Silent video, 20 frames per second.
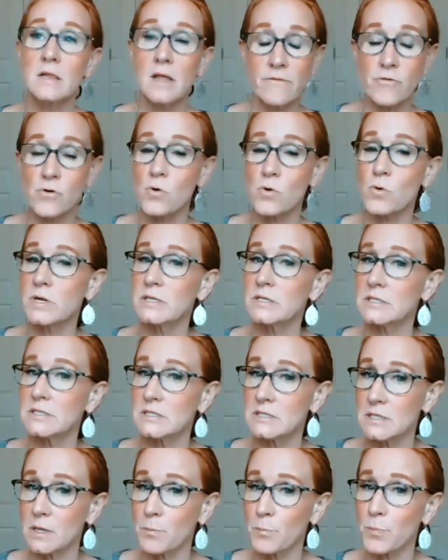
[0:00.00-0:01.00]

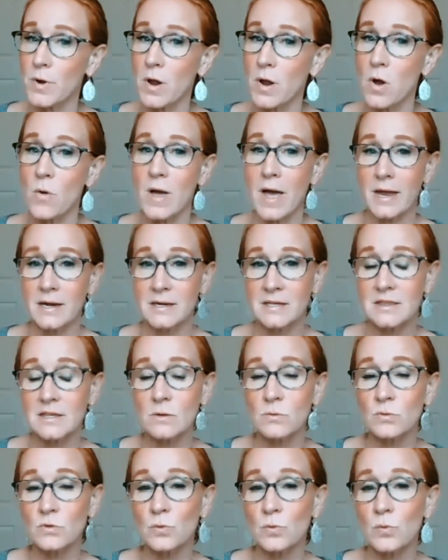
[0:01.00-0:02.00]
Levaquin, Cipro,
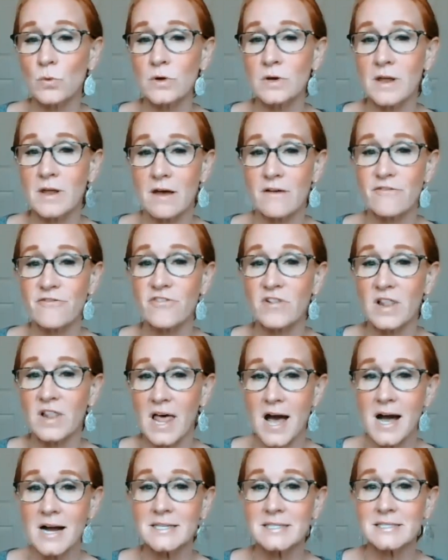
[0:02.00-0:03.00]
anything with the word
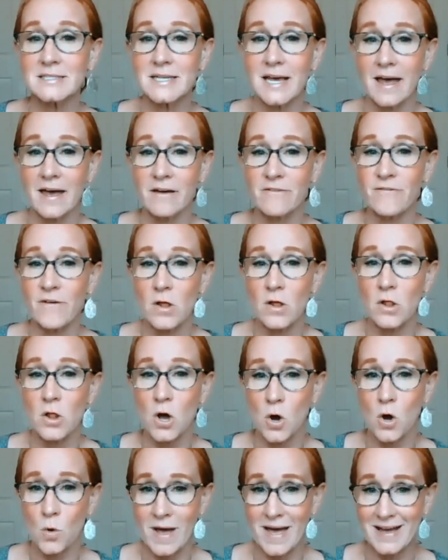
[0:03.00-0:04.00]
flox, F
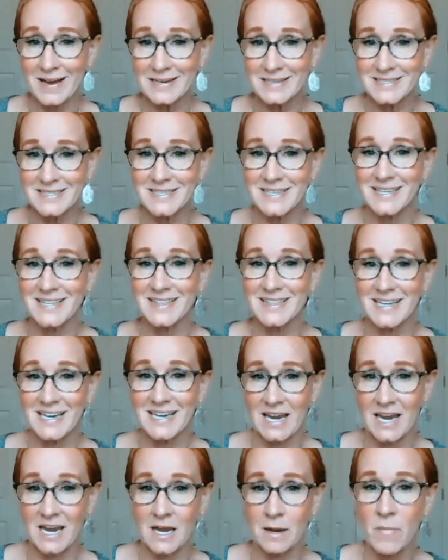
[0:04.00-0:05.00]
L O X, in the
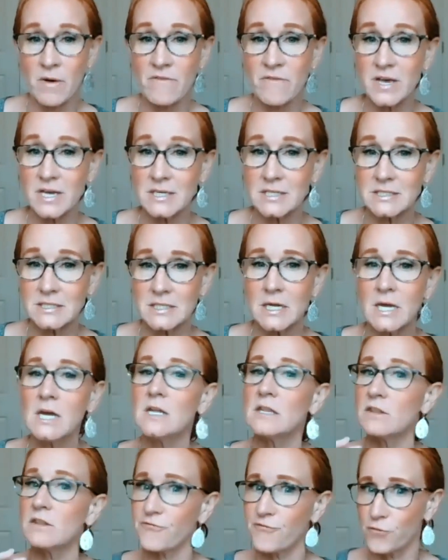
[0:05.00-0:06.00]
name of it,
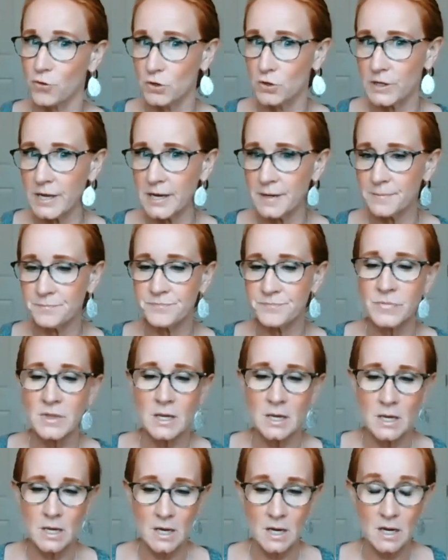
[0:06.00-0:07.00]
the full name,
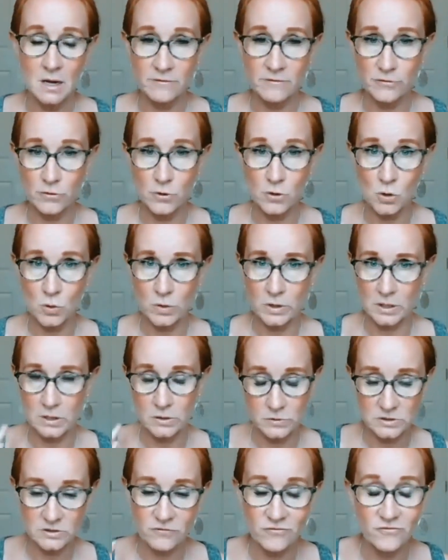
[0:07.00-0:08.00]

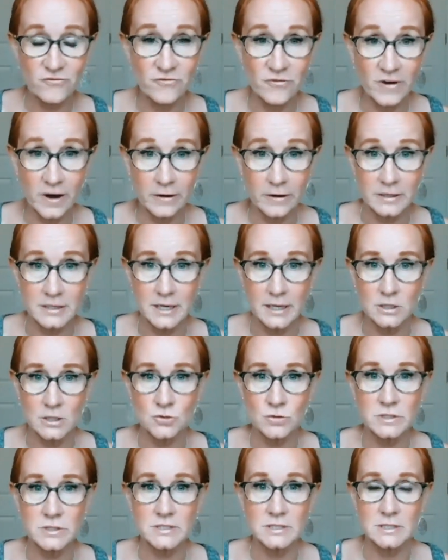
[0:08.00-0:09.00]
fluoroquinolones, very
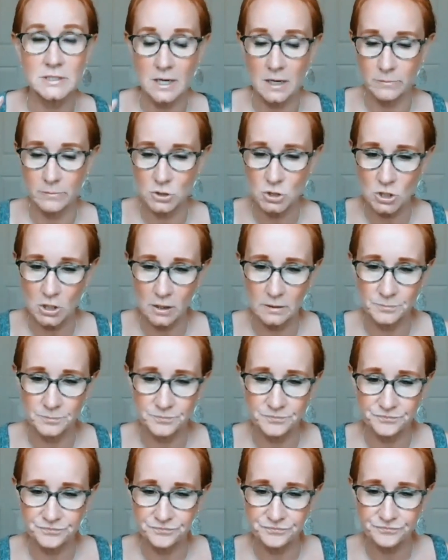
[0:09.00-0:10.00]
dangerous and
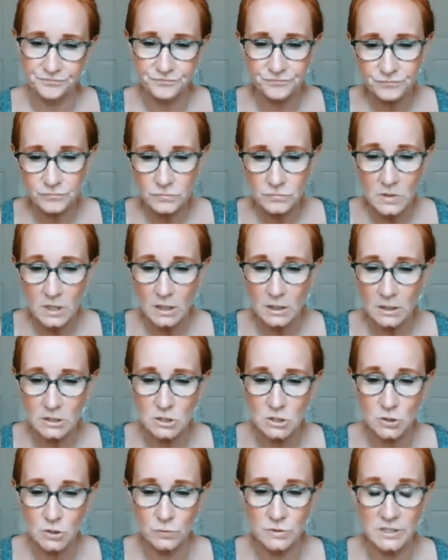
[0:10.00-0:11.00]
damaging.
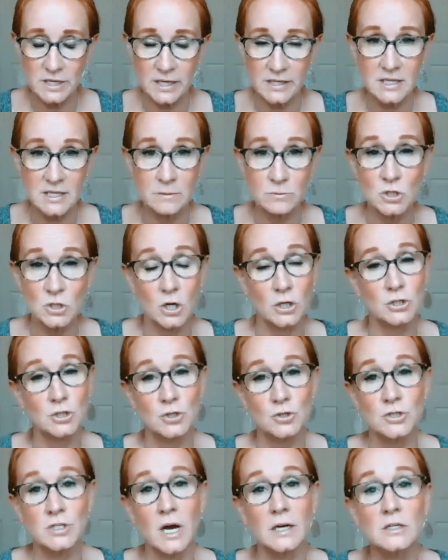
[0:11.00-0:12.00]
Don't take them. Talk
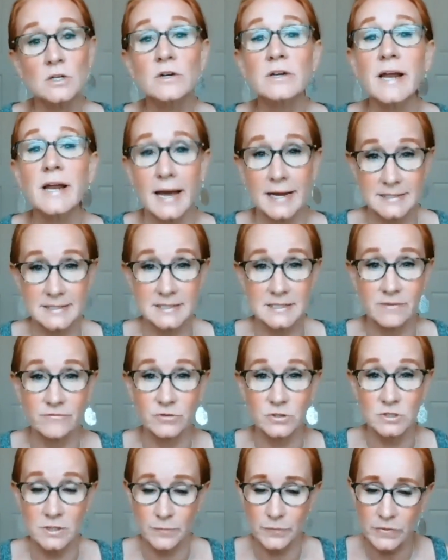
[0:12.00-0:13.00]
to your doctor and ask
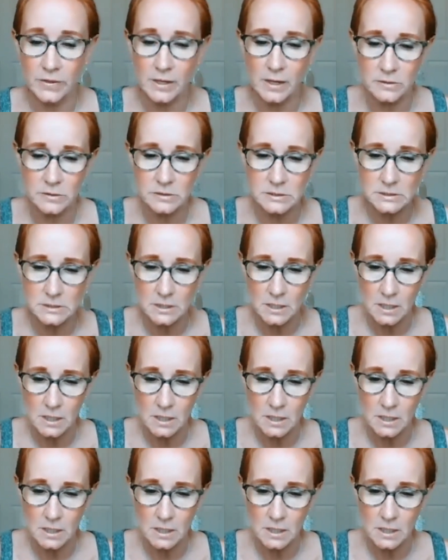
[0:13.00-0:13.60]
them for something else.